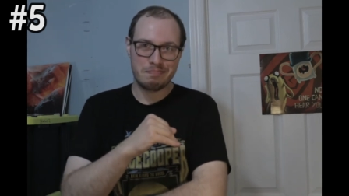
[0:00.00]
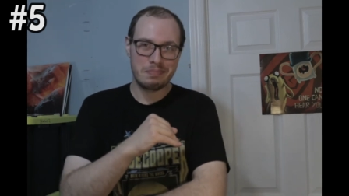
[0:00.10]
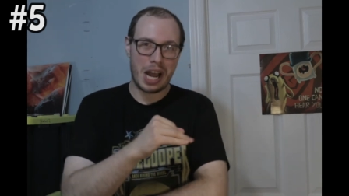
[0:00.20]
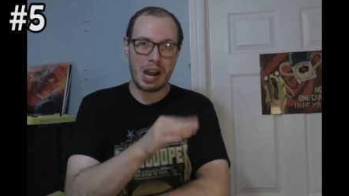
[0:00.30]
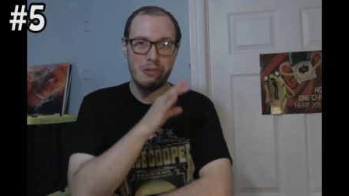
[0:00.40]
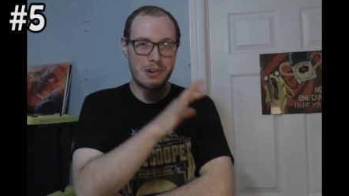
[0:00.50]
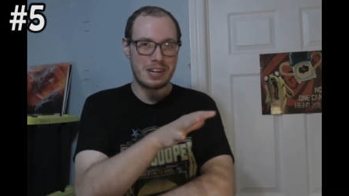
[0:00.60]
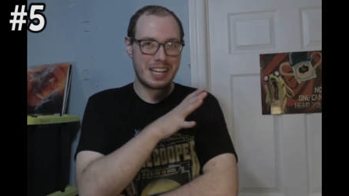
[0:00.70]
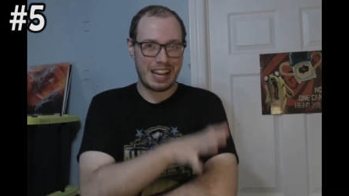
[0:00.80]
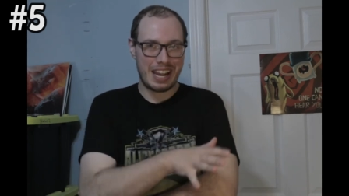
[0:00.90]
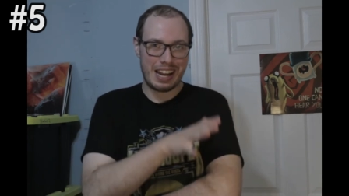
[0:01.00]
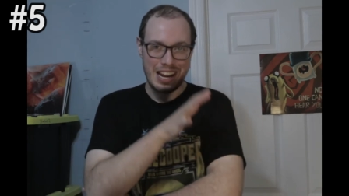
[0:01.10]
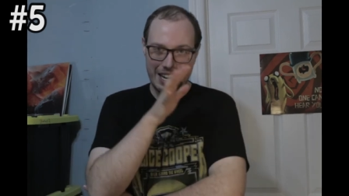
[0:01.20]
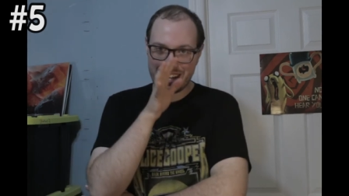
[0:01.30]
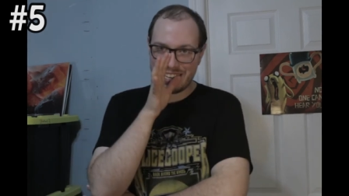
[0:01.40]
I want to get
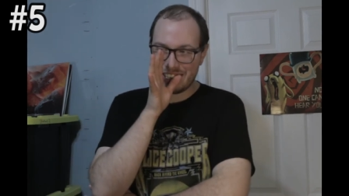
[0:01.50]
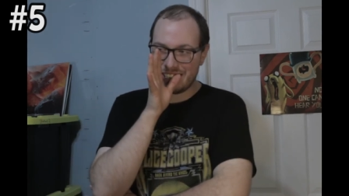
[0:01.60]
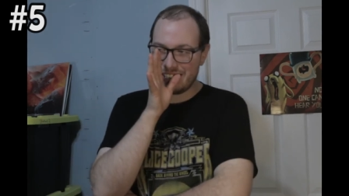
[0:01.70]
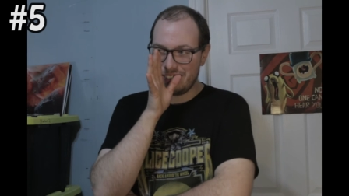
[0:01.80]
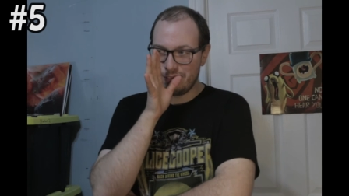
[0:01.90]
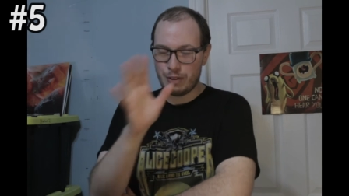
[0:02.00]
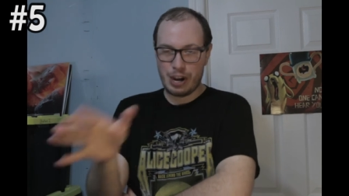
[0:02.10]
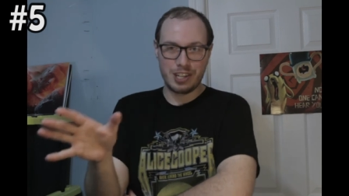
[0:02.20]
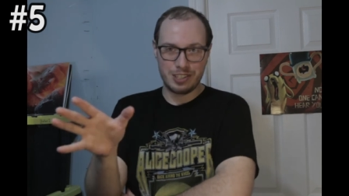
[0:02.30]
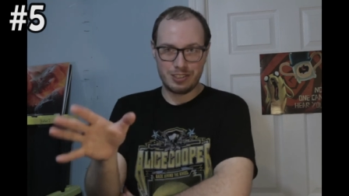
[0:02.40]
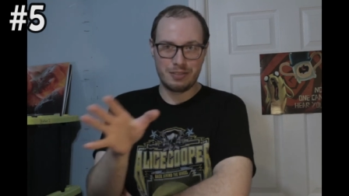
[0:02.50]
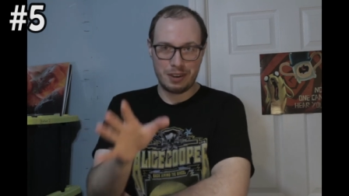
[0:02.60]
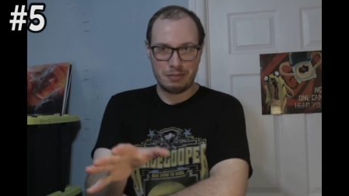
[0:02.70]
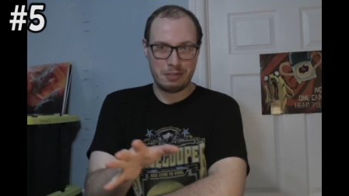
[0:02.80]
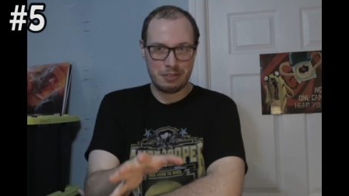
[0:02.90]
vinyl of
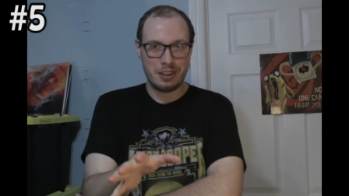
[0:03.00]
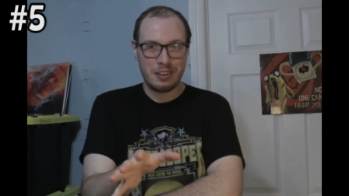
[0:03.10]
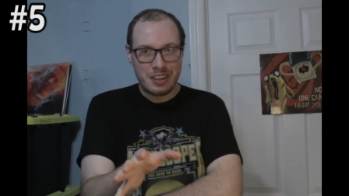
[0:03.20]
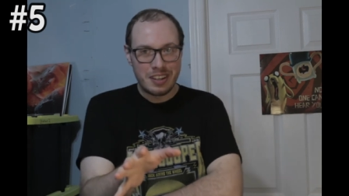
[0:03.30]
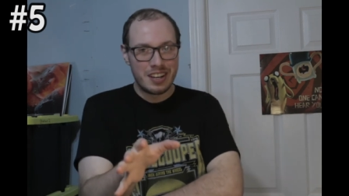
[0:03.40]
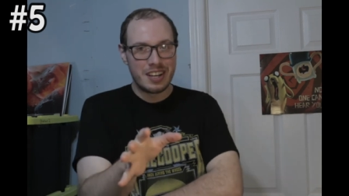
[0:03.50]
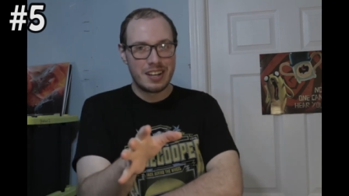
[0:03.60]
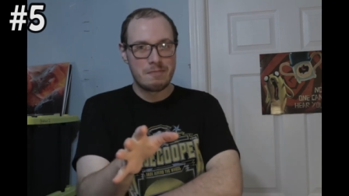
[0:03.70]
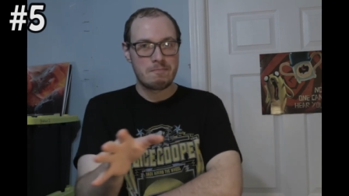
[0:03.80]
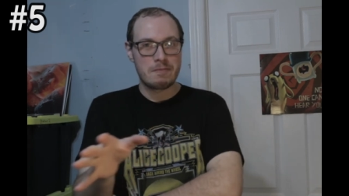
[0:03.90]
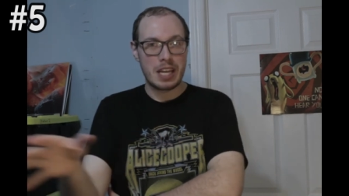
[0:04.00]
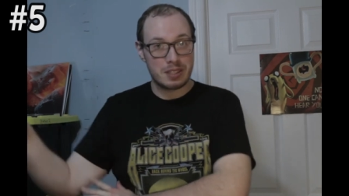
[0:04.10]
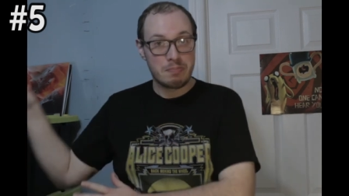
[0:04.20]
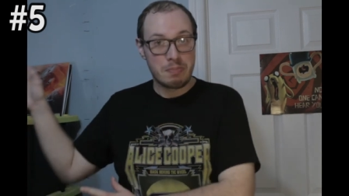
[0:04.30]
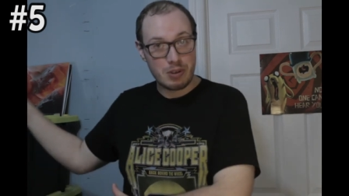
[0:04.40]
everything,
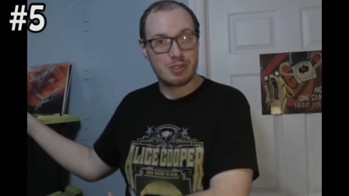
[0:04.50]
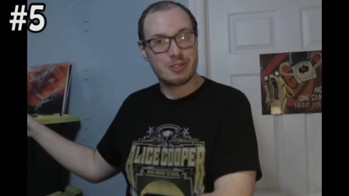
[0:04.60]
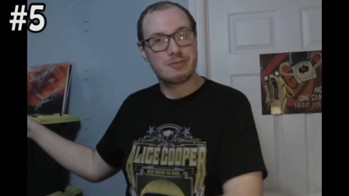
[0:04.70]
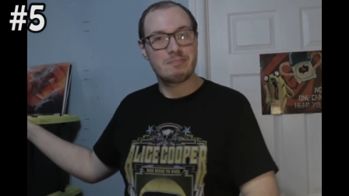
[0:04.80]
it's Muse.